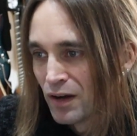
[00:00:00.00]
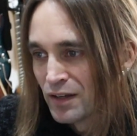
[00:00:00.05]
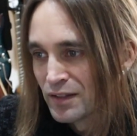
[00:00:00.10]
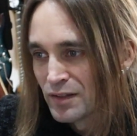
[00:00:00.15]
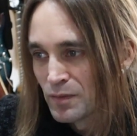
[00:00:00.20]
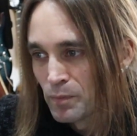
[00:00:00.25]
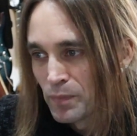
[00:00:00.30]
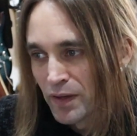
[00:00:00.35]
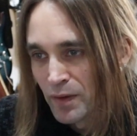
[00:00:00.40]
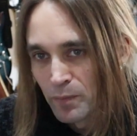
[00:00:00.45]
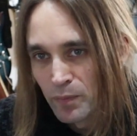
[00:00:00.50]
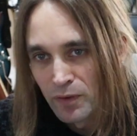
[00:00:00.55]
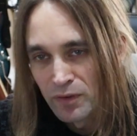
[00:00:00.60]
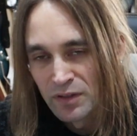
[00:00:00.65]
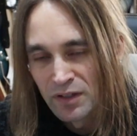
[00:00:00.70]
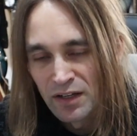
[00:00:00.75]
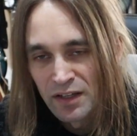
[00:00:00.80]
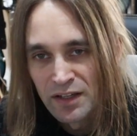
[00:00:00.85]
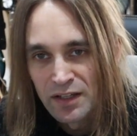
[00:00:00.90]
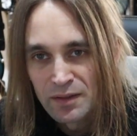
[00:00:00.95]
the ping pong
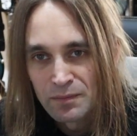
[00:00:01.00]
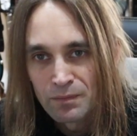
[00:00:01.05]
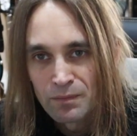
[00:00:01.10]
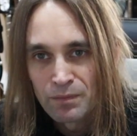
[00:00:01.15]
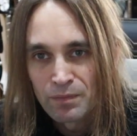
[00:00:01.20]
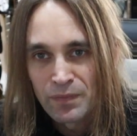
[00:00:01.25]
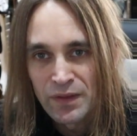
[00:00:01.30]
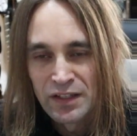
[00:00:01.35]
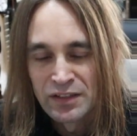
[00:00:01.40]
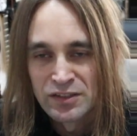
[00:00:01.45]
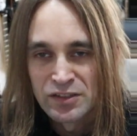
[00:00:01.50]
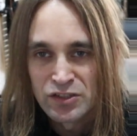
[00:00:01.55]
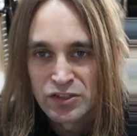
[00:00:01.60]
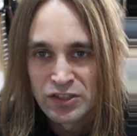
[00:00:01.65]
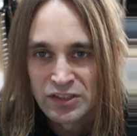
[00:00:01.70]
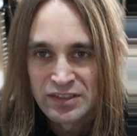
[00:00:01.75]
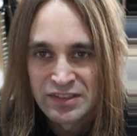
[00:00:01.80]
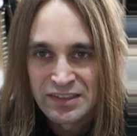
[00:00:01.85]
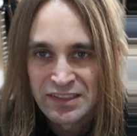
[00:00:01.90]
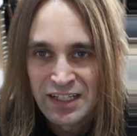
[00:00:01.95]
delay, it's
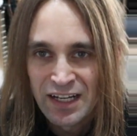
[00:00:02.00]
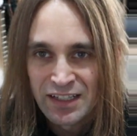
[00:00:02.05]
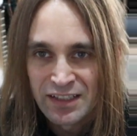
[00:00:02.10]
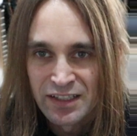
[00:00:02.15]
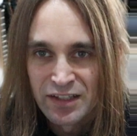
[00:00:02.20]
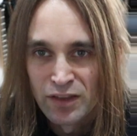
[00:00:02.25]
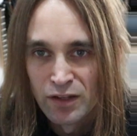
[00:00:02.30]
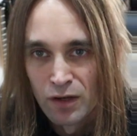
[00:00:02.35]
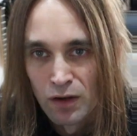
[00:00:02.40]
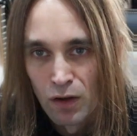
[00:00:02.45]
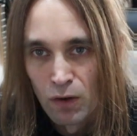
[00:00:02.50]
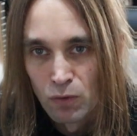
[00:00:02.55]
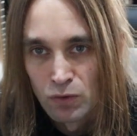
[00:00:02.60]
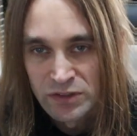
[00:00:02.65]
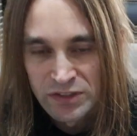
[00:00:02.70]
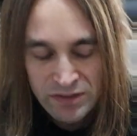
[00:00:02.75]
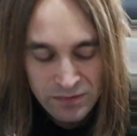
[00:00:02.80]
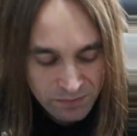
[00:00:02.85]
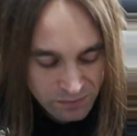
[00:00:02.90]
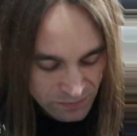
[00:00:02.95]
just cutting the
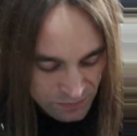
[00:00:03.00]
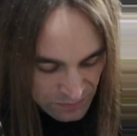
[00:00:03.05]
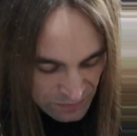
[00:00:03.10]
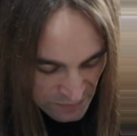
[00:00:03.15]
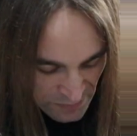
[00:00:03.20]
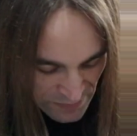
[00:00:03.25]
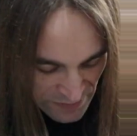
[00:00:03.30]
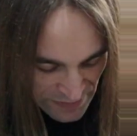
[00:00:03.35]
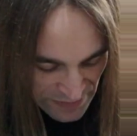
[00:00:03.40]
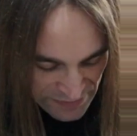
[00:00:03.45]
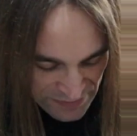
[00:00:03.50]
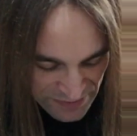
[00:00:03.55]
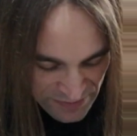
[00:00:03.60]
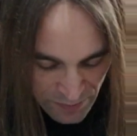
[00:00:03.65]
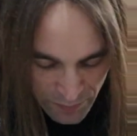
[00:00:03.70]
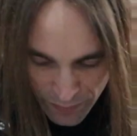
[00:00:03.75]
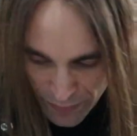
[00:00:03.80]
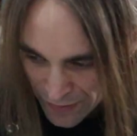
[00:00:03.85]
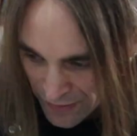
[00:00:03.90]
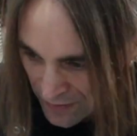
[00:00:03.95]
lows, and that is
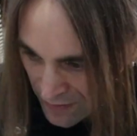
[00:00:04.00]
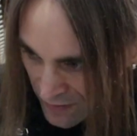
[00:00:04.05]
something